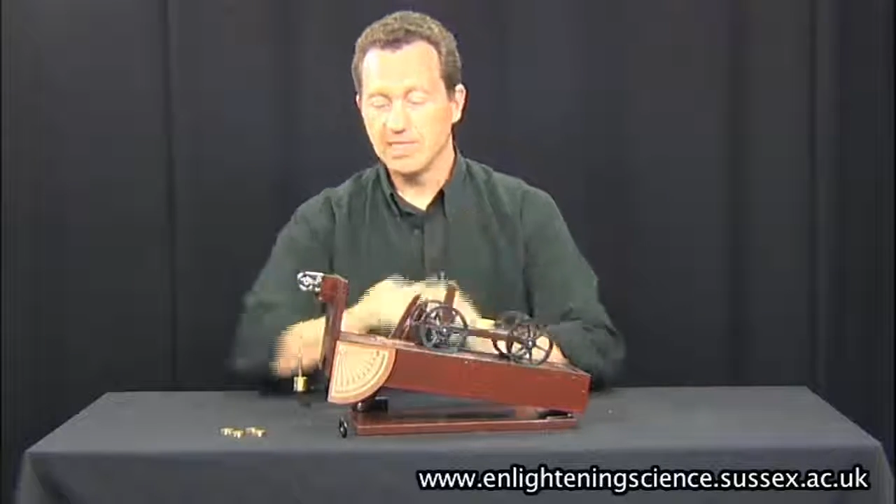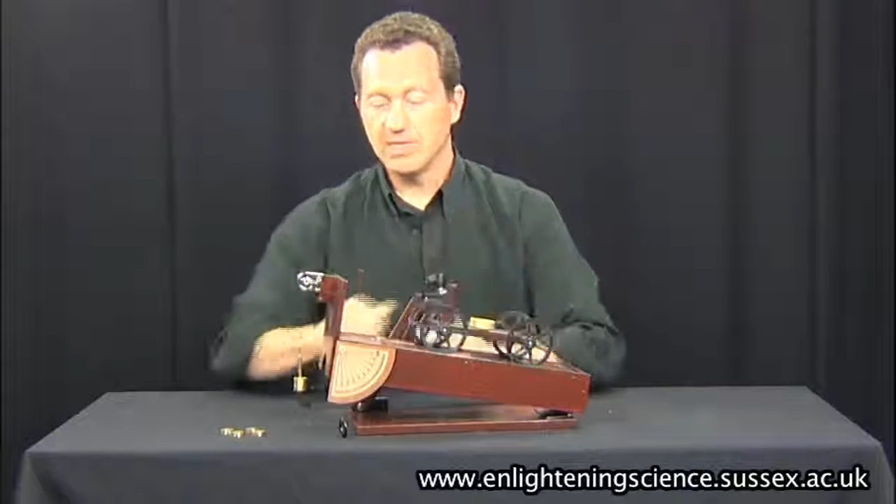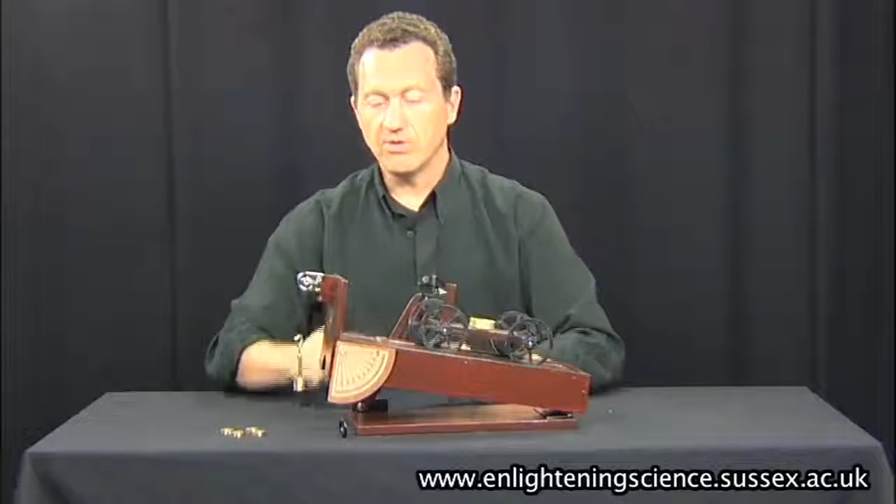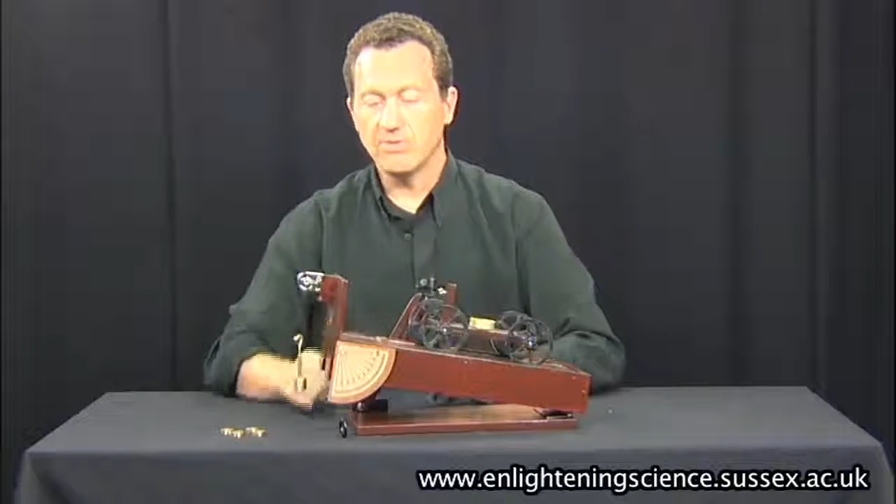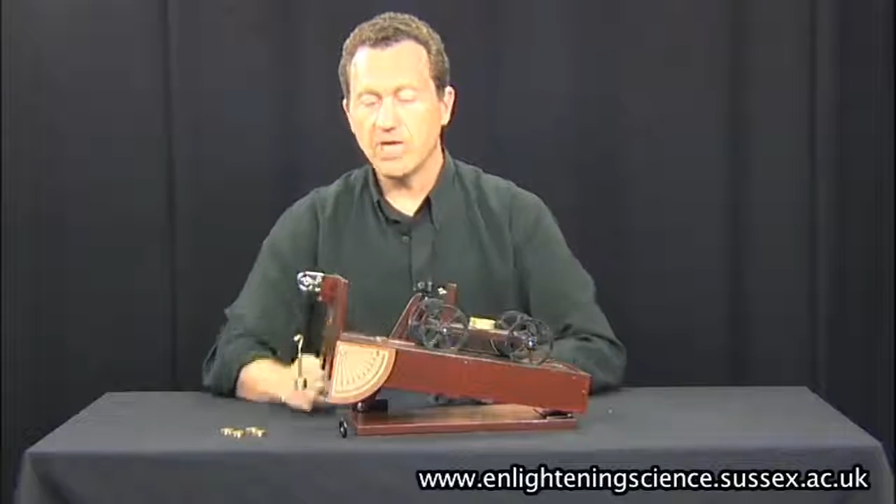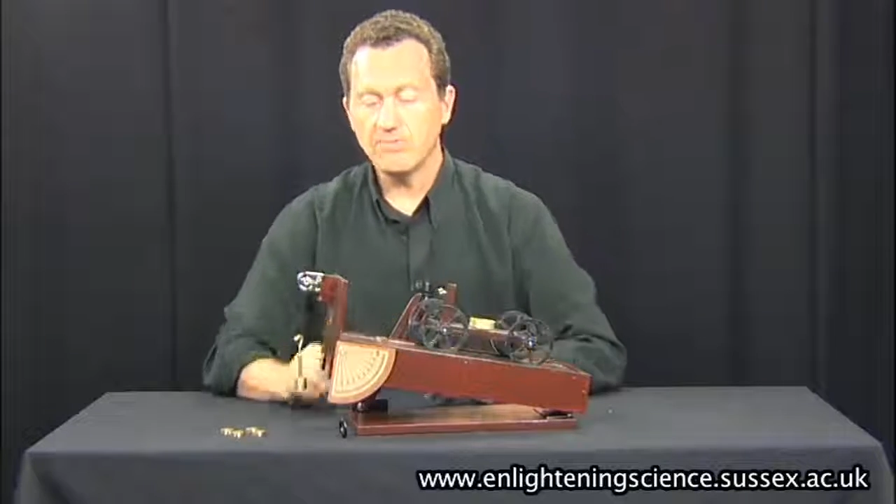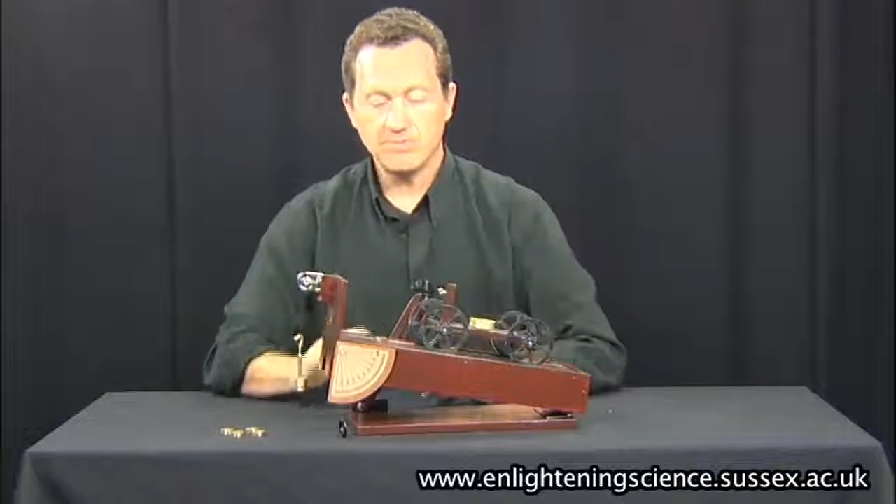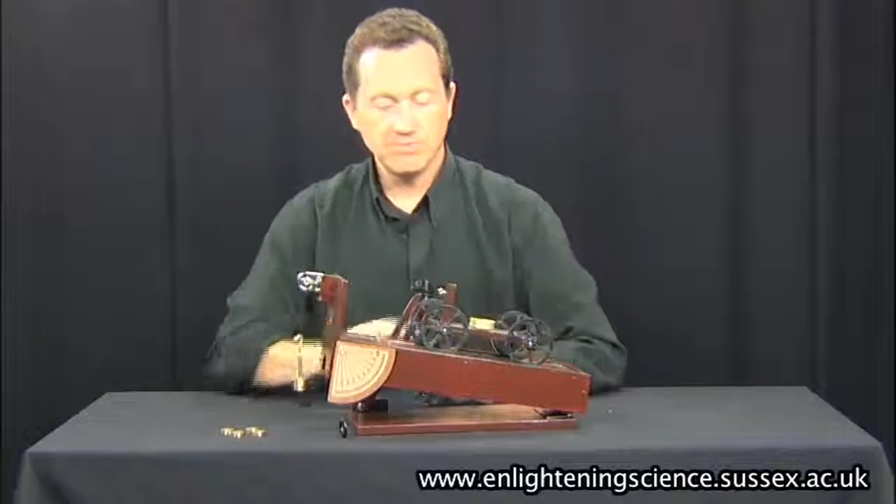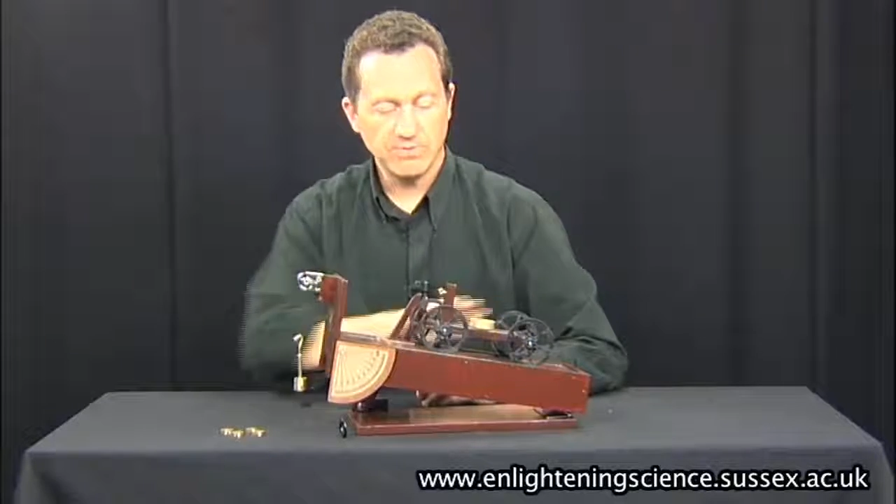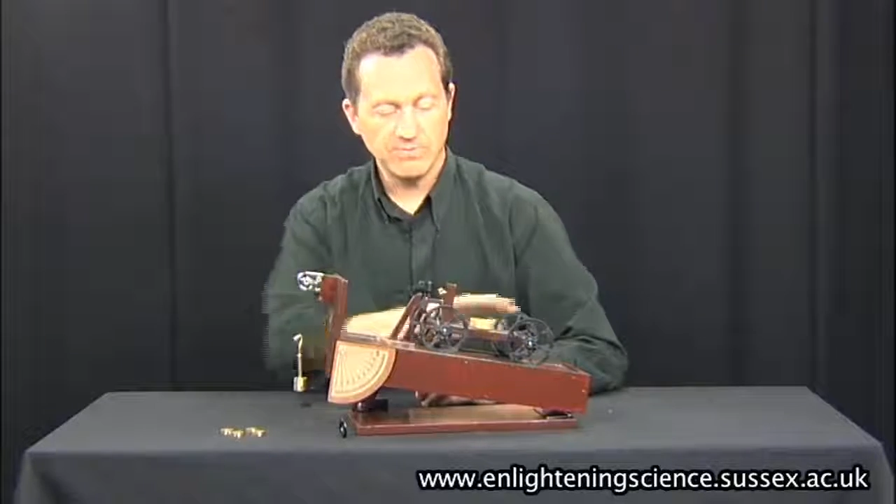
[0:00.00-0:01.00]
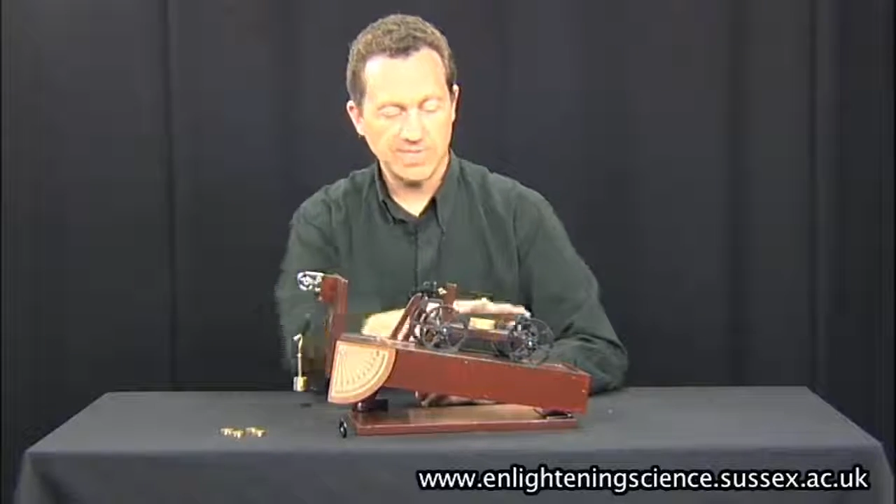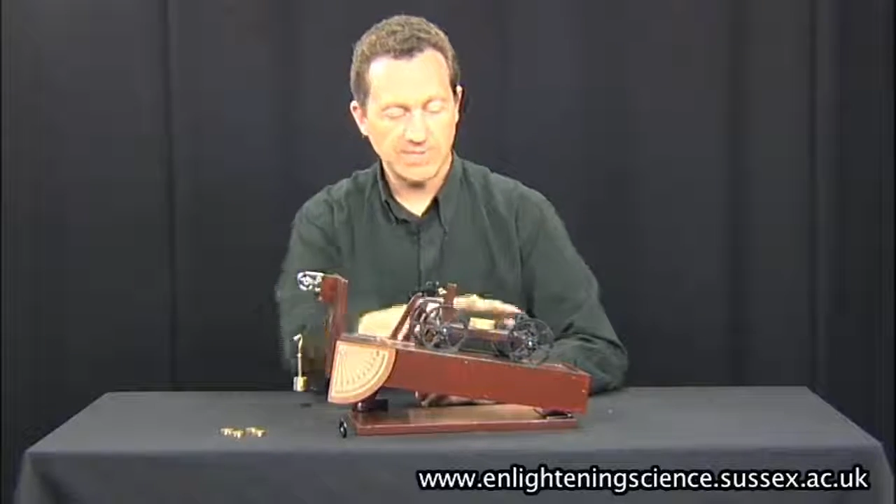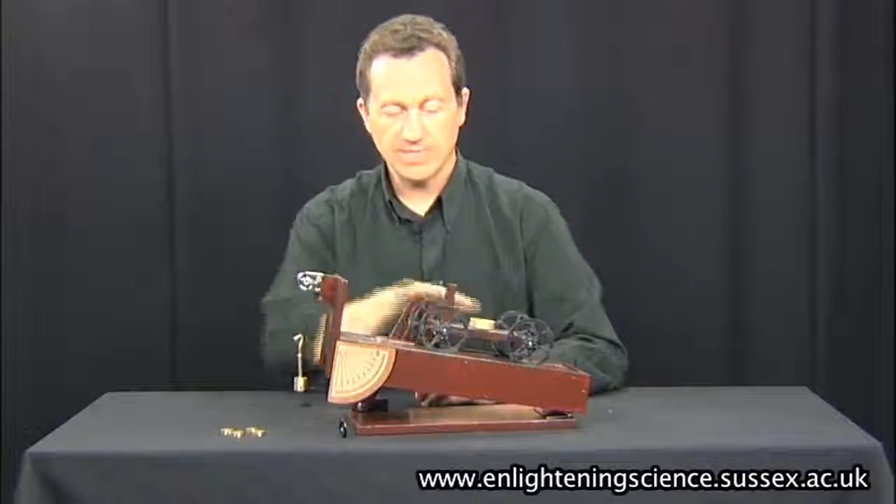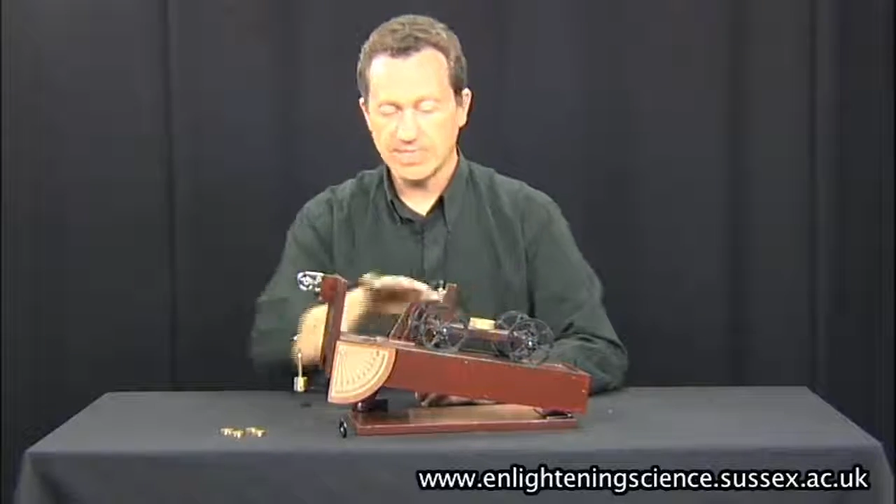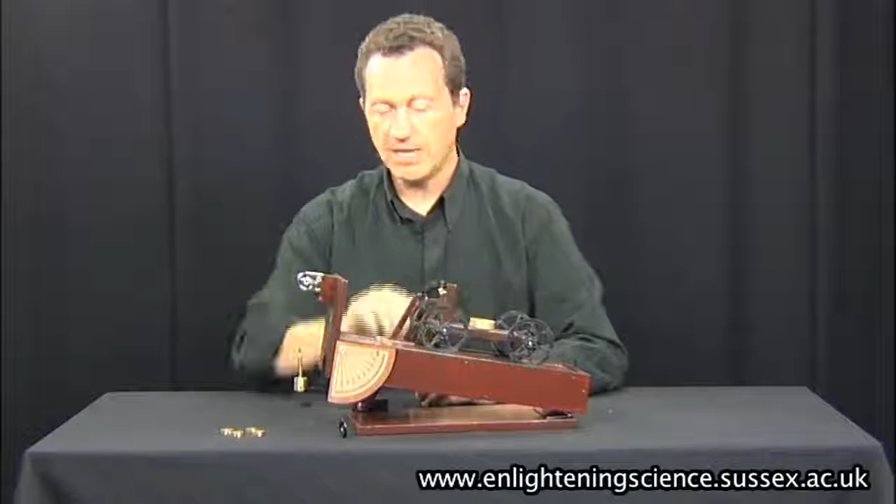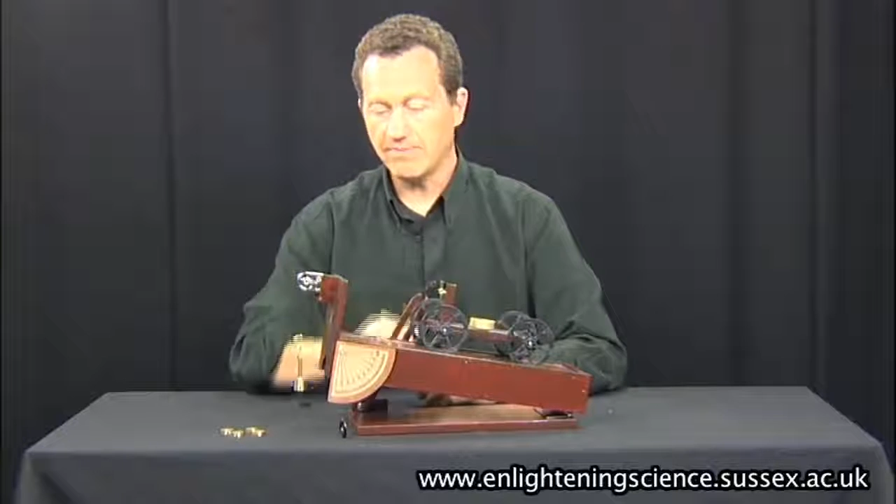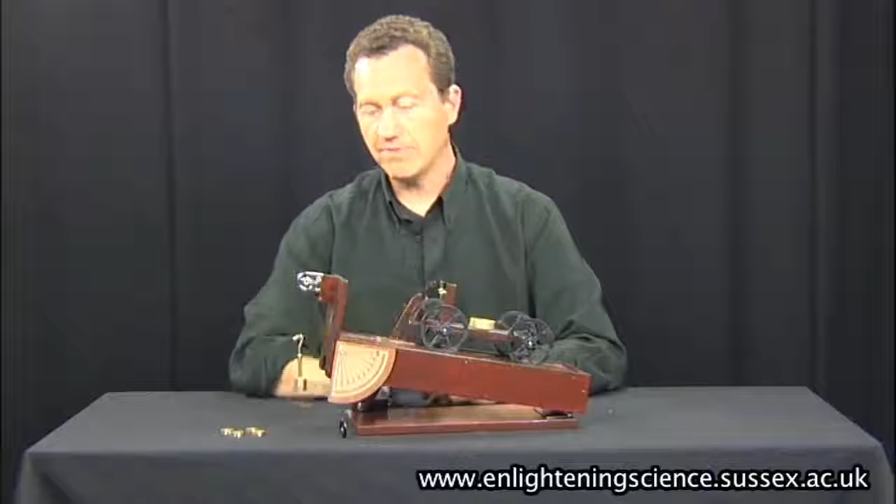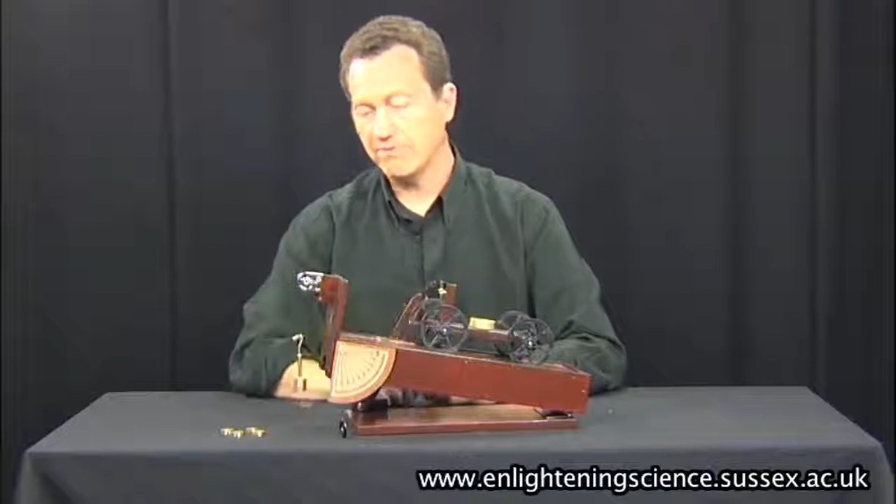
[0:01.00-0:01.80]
Now at the moment we've set this up